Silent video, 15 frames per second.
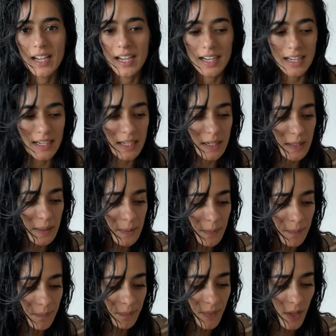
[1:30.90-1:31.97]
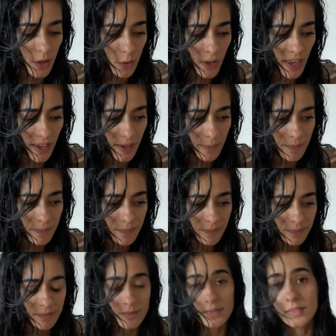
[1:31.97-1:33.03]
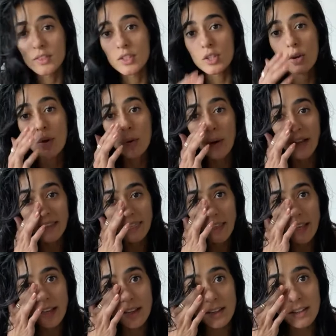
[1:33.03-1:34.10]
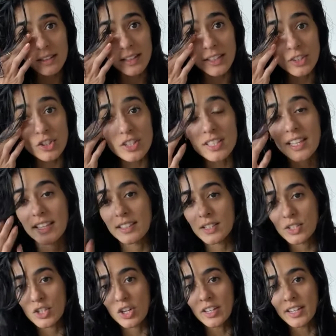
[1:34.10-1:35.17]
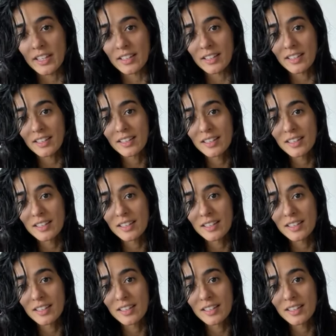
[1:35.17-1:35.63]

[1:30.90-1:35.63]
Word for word: Um, okay, so I think let's just get started.